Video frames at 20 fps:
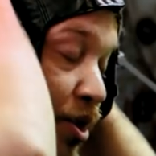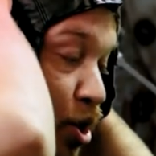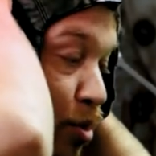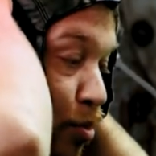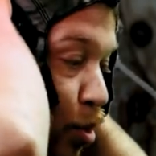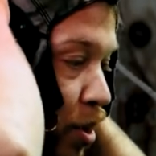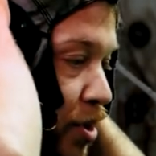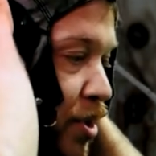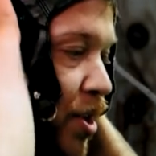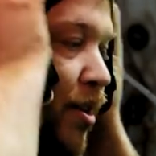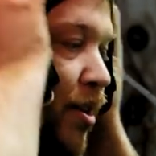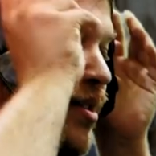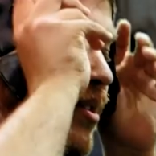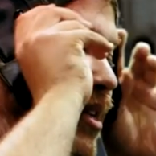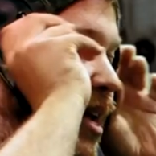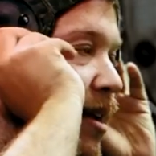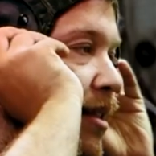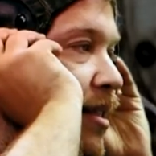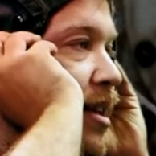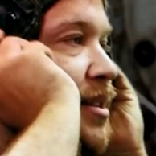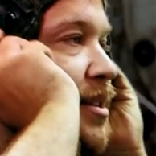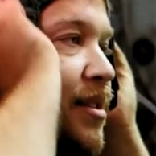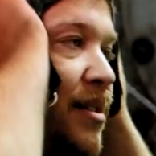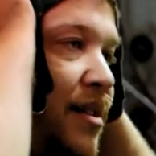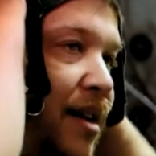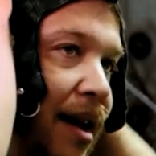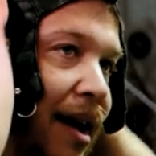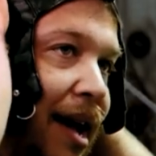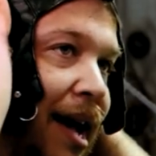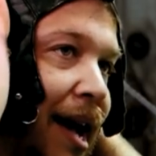two more turns out of this,
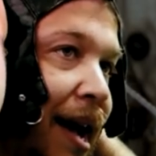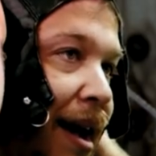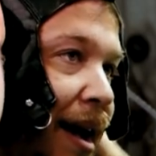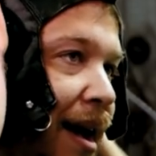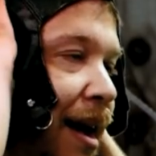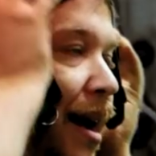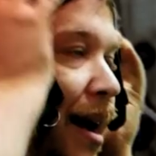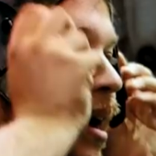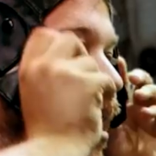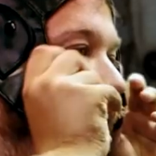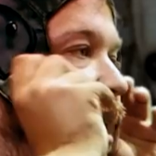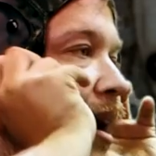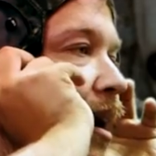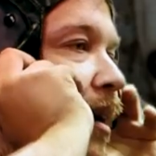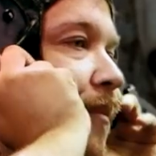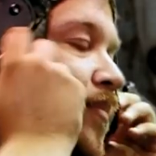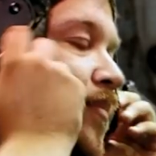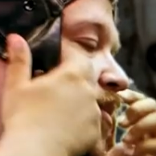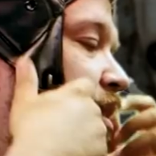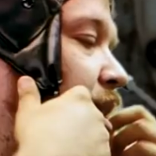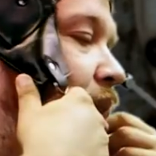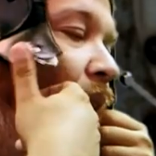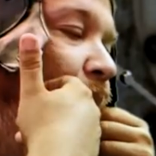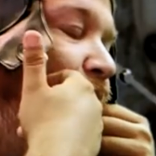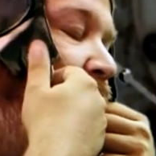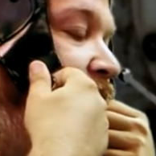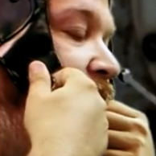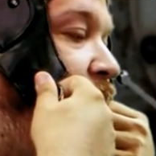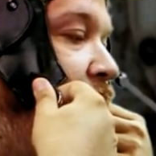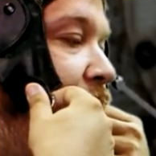I'm
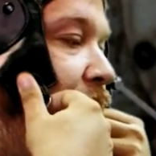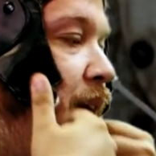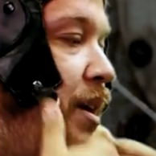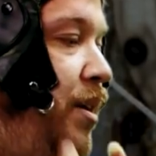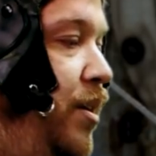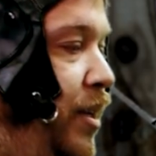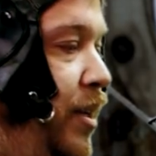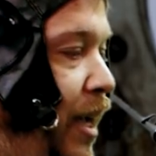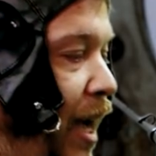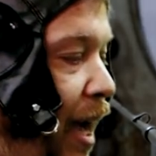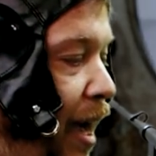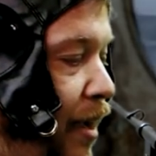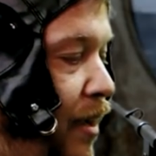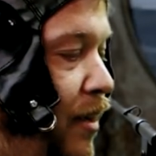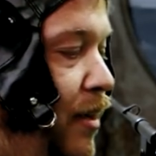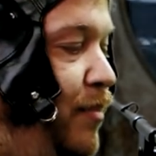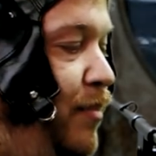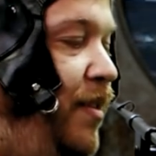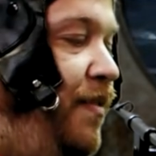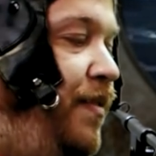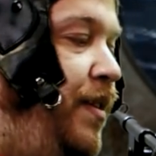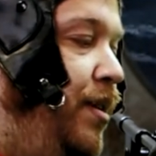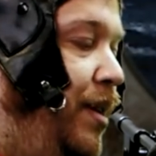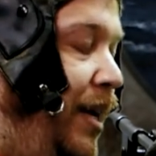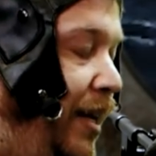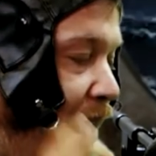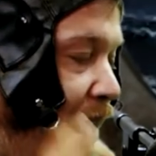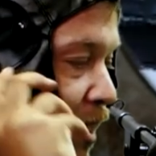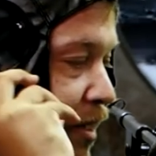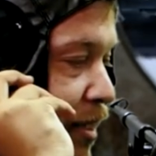going to feel like a good guy. I'm going to feel
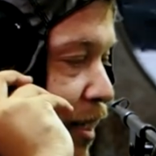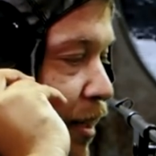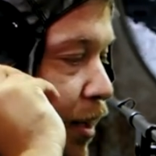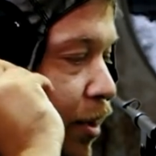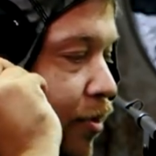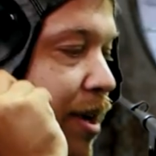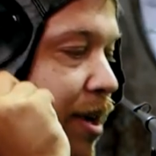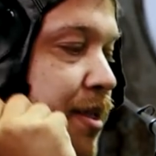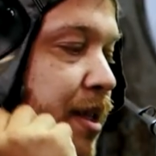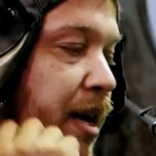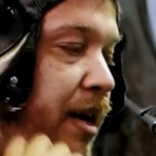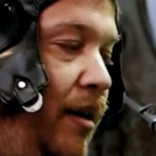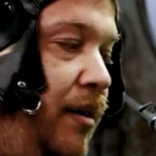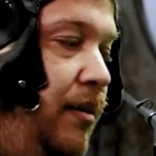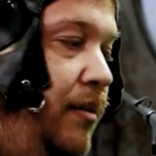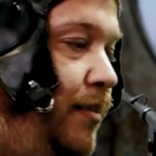like I did a great thing.